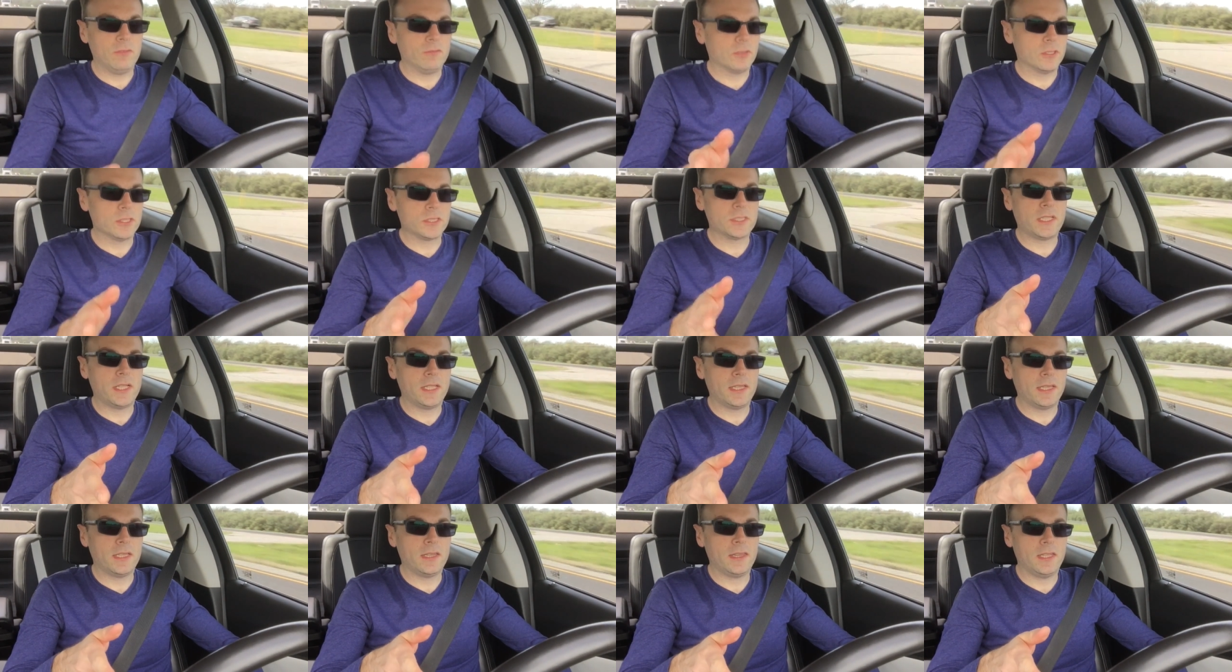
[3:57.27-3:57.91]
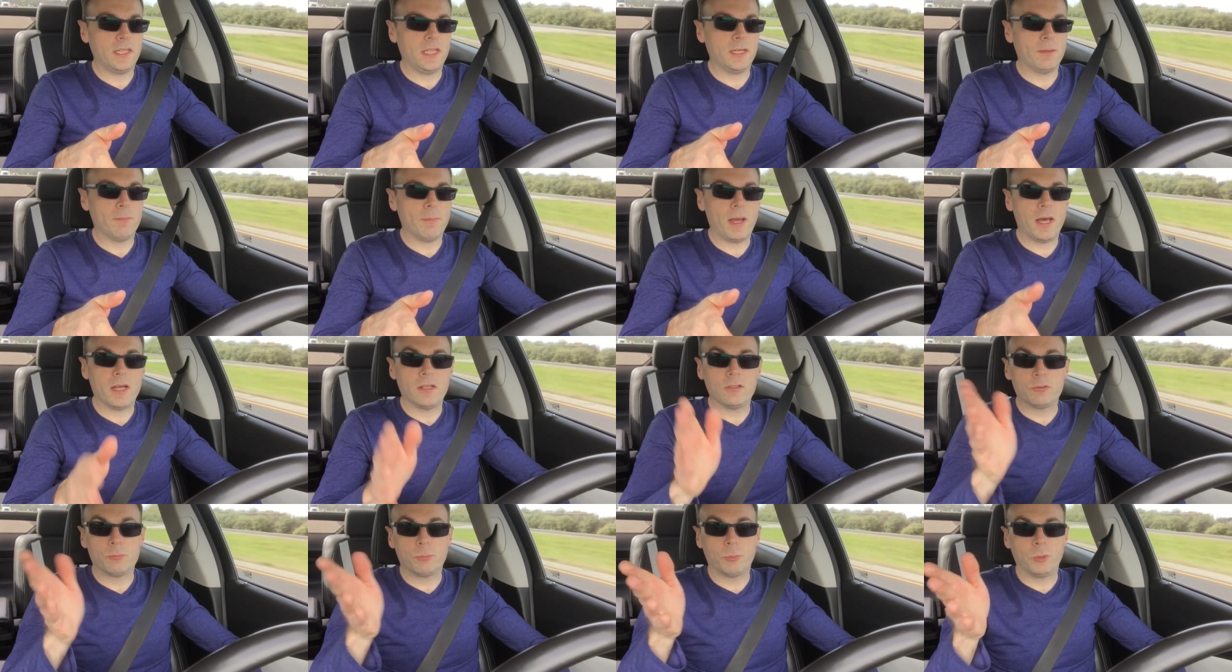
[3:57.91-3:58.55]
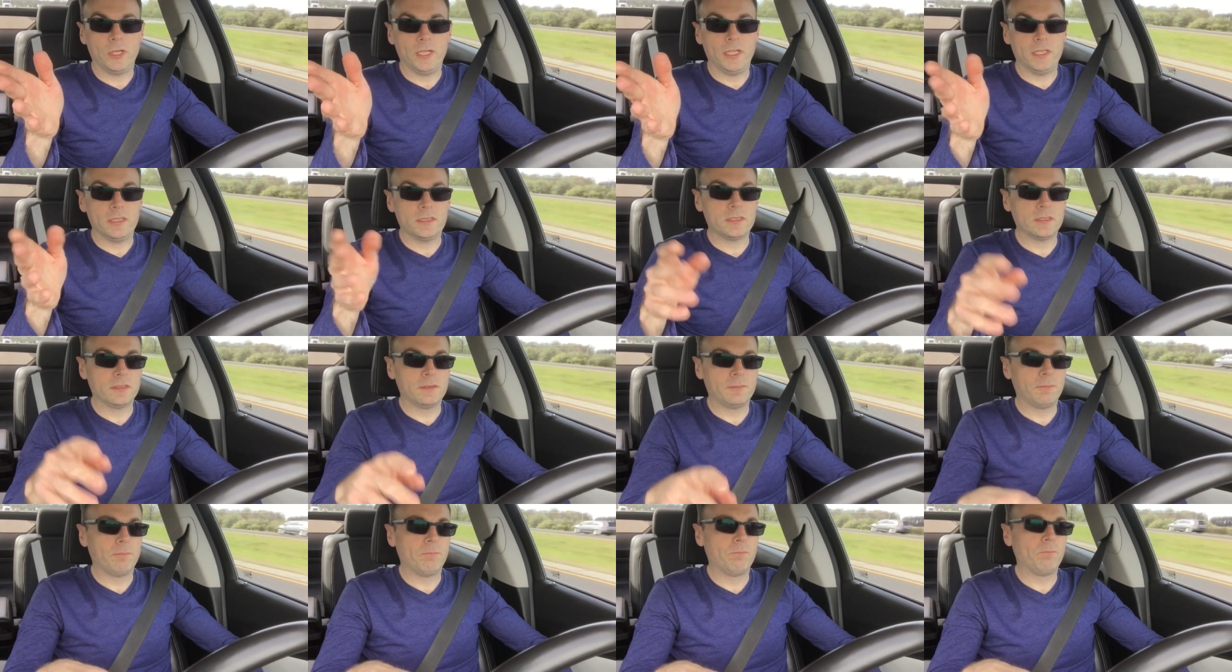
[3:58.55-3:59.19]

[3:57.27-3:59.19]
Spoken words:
the first thing they think about is Prius.